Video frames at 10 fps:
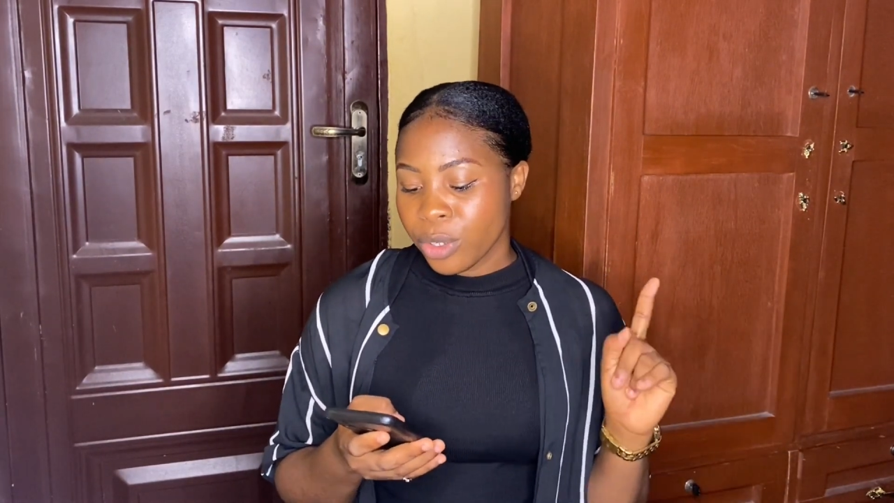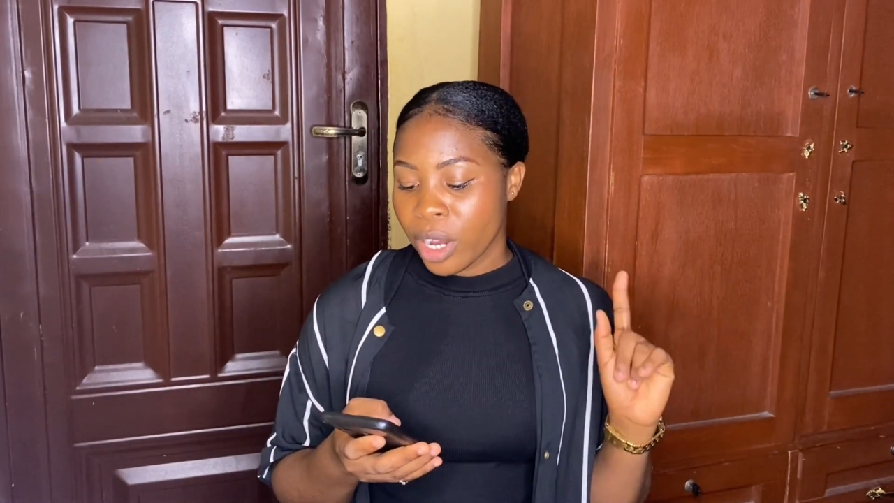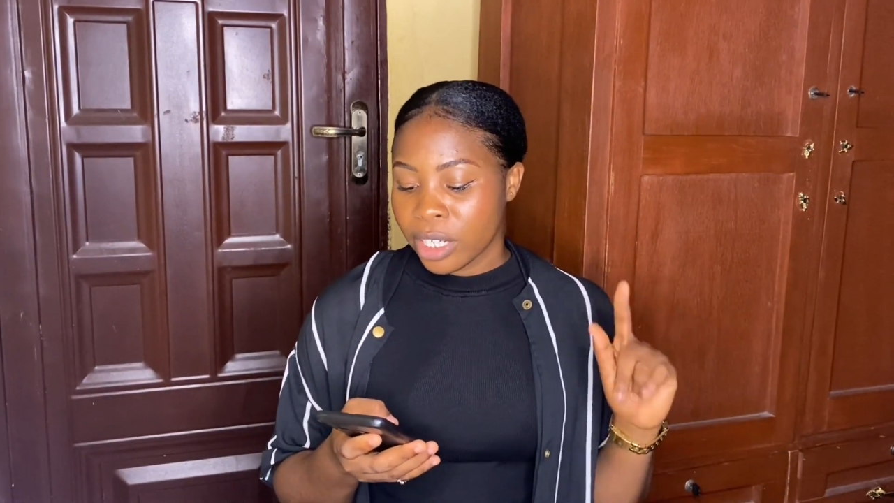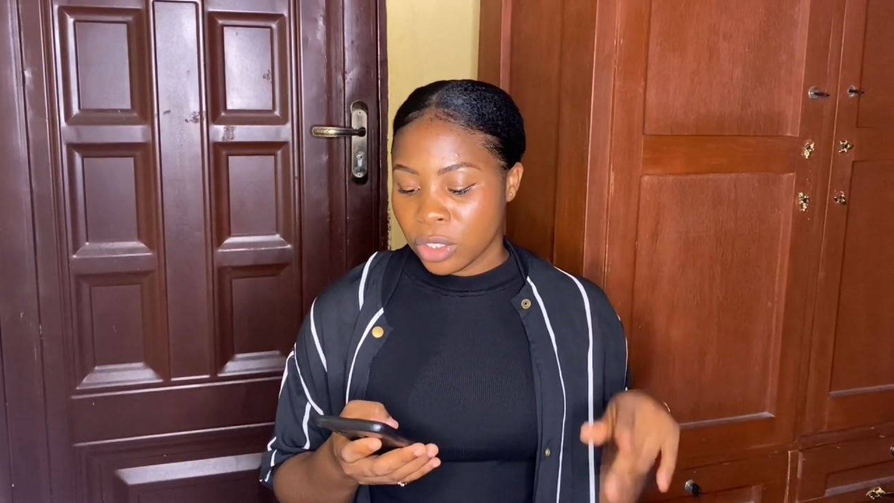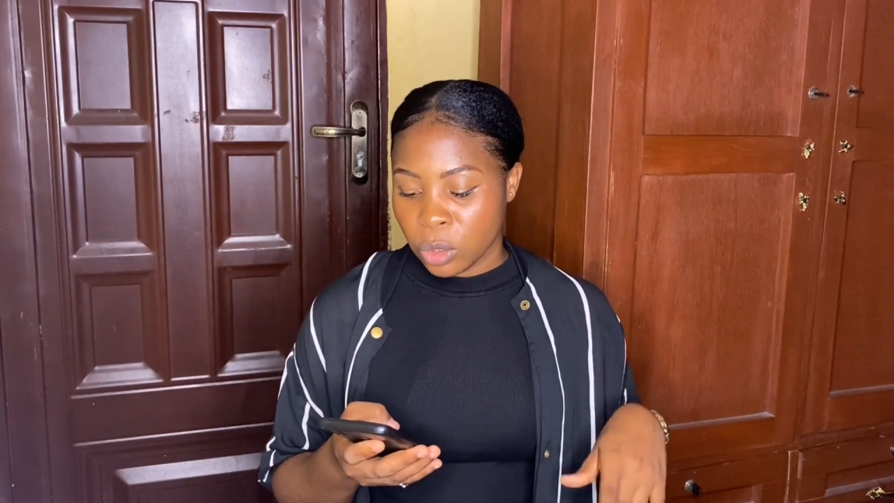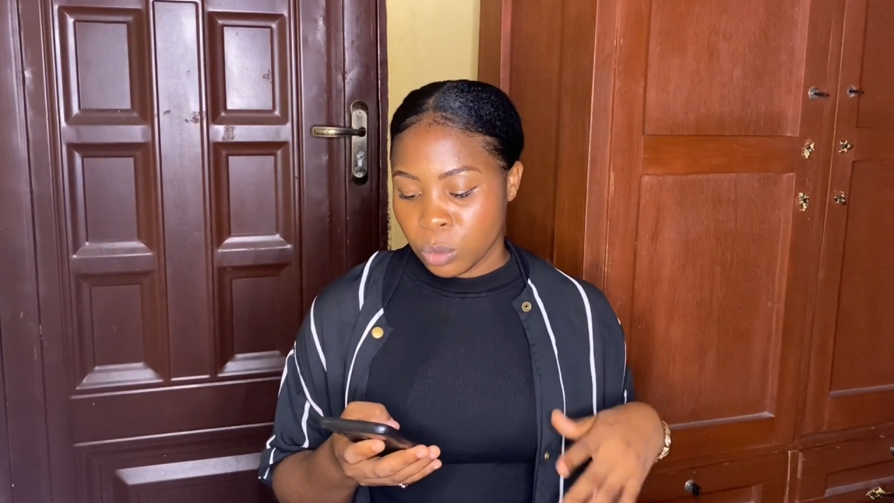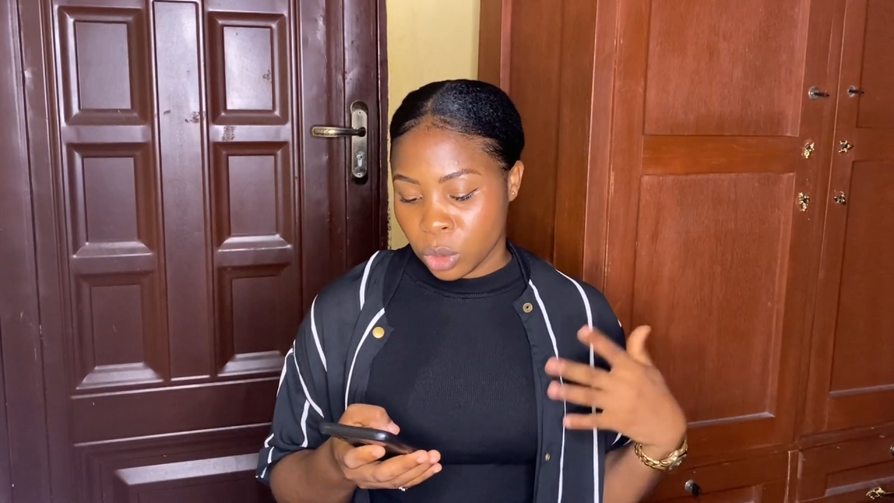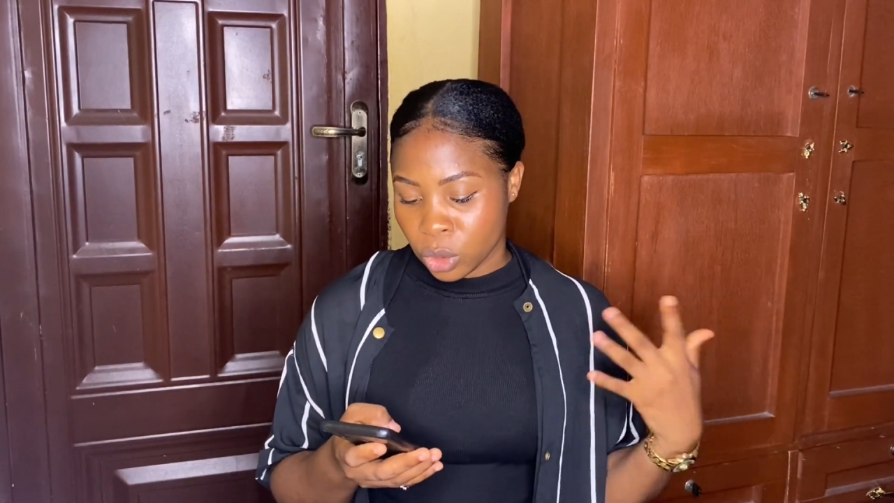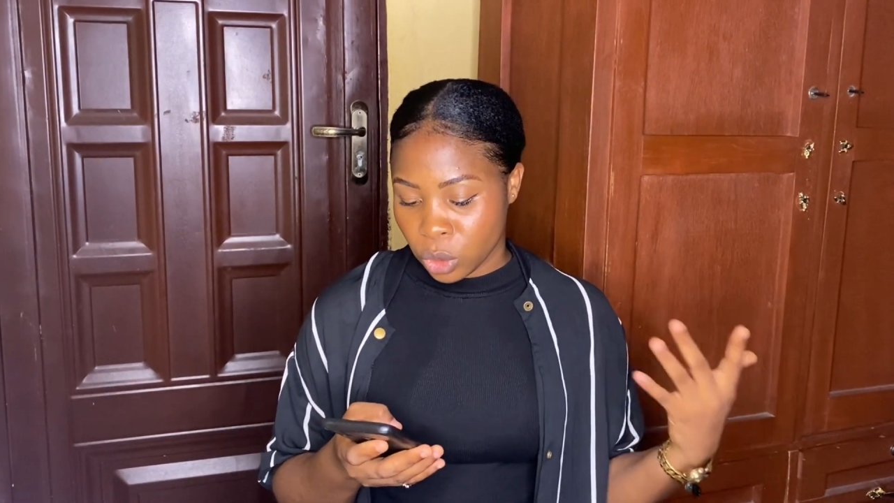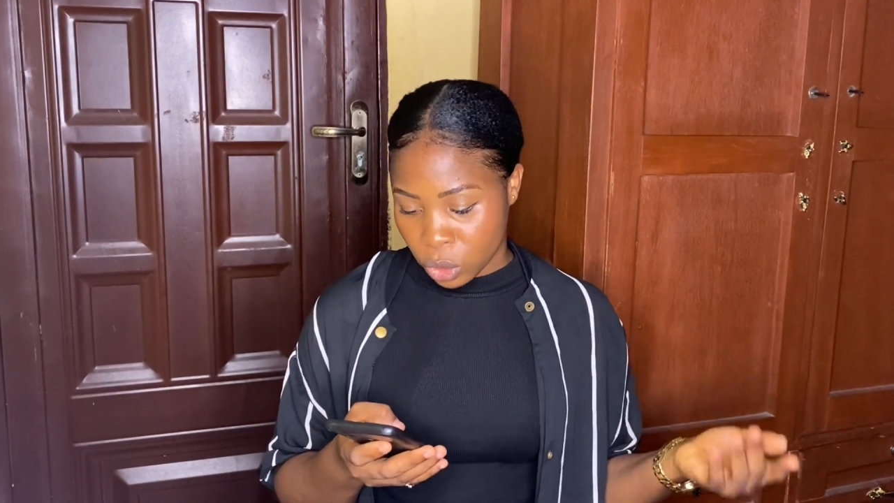are done with
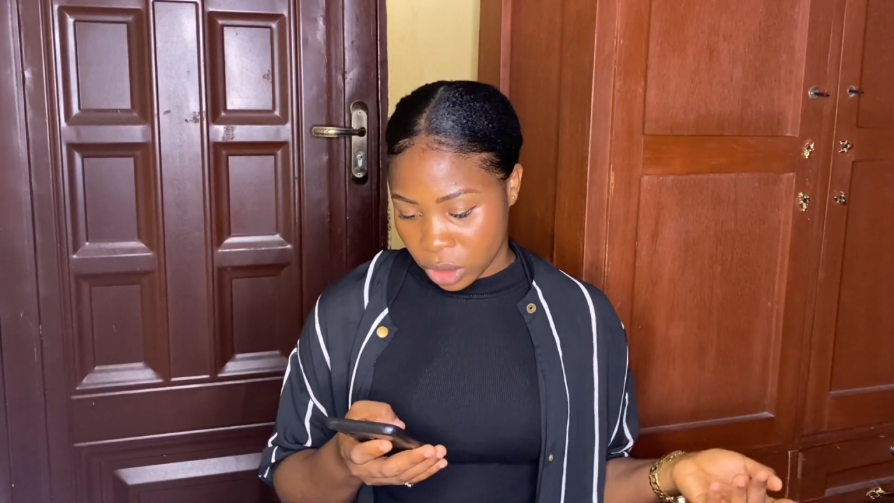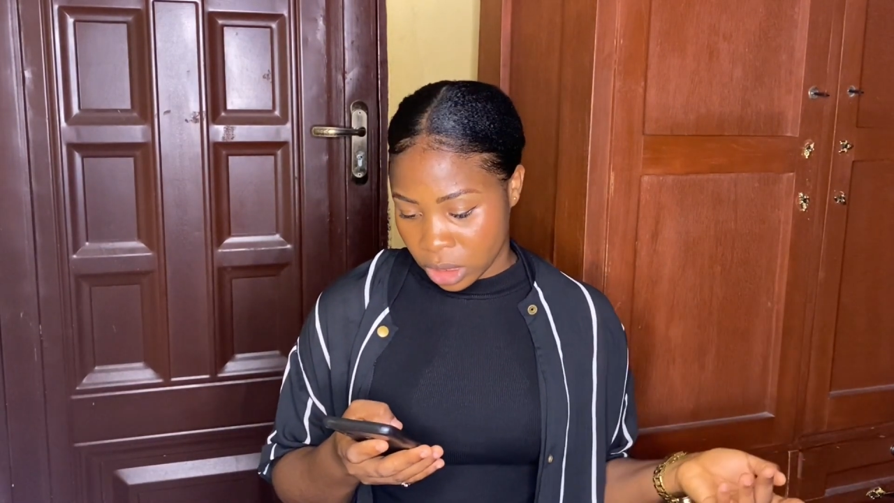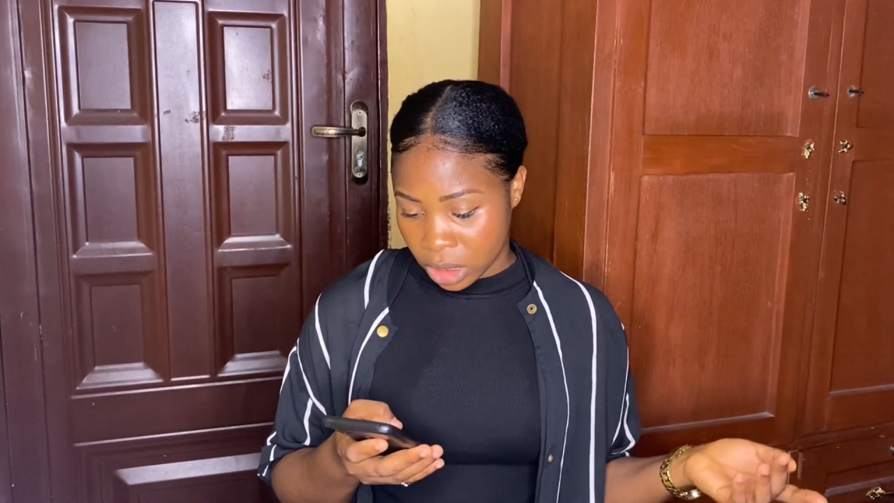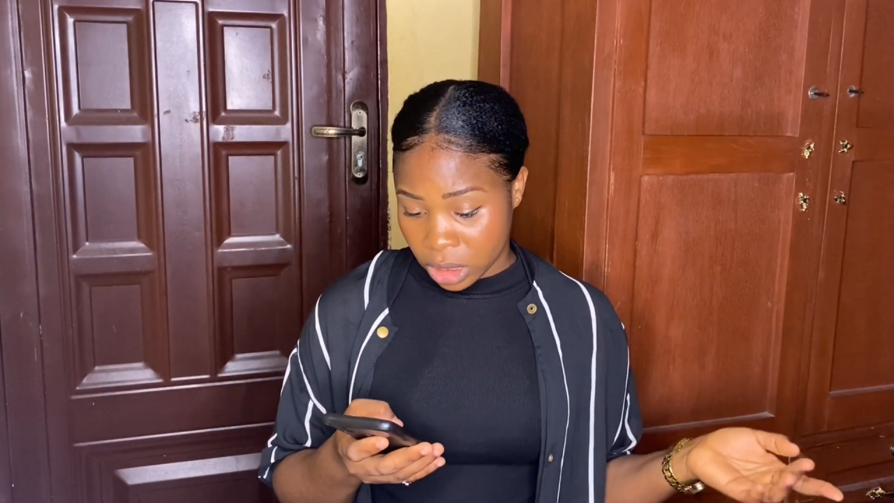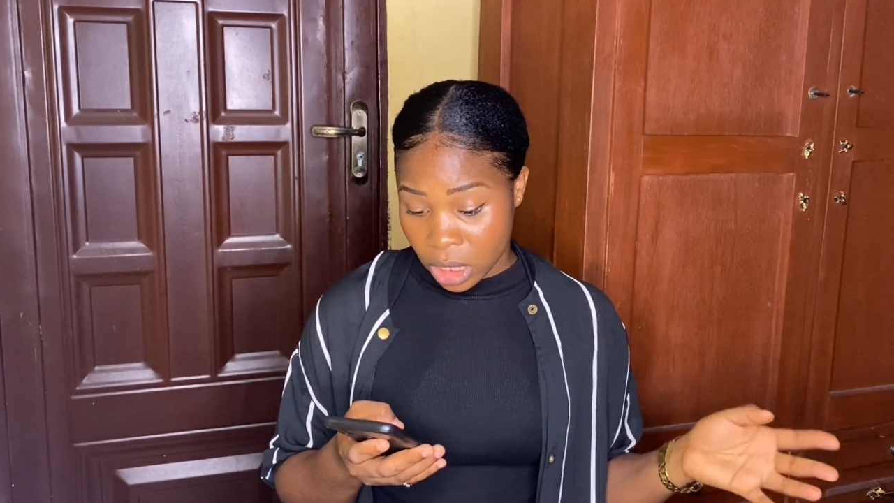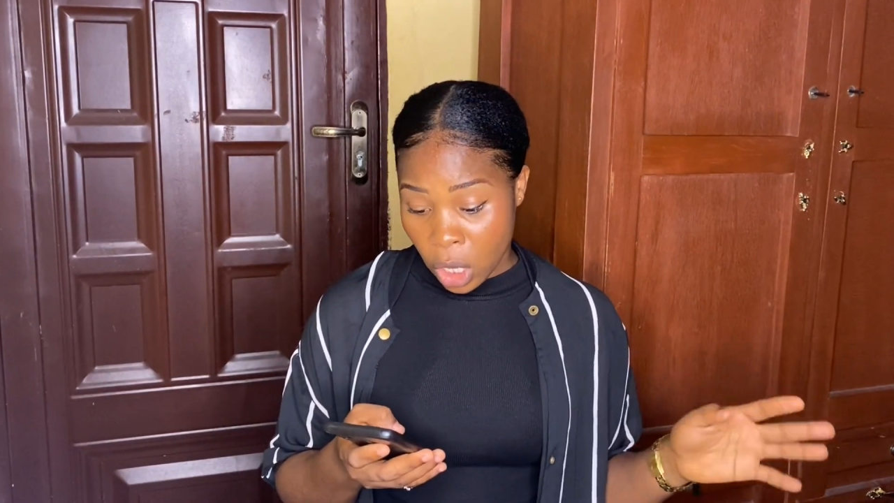your studies,